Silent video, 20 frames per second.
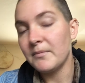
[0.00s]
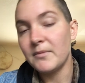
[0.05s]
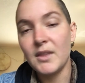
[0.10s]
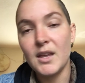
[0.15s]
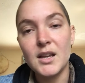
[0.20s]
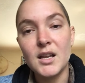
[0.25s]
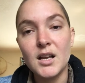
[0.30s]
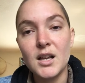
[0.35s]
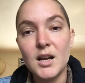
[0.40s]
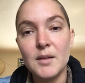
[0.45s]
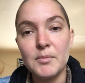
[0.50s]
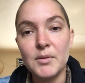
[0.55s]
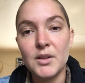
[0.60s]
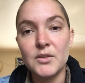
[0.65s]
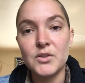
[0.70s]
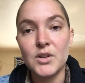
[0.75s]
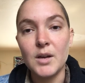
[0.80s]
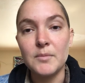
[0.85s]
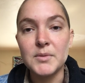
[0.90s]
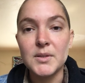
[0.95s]
like a couple of
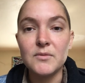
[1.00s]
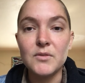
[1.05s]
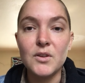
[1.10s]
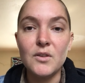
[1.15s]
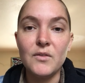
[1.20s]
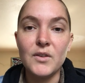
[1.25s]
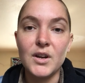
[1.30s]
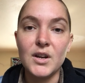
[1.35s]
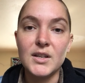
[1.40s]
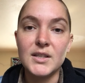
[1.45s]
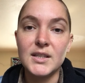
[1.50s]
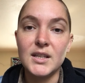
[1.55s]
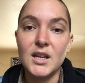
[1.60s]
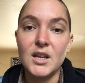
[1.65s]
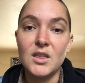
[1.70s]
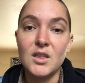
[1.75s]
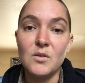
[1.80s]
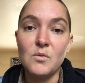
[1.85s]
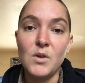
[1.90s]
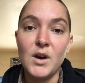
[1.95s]
drops of Uva Ursi
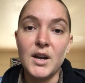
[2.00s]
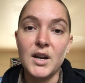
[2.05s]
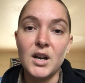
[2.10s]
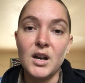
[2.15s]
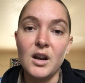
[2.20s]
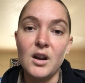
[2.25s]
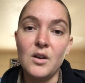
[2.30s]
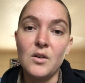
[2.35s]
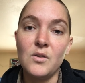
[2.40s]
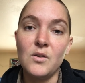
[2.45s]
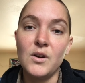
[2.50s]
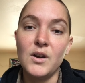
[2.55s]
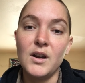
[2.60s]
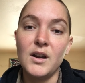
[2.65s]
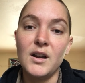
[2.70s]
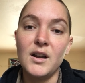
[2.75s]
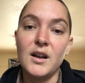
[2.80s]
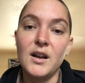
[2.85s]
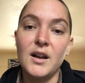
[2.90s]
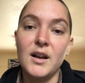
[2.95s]
in the water,
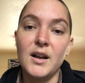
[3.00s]
or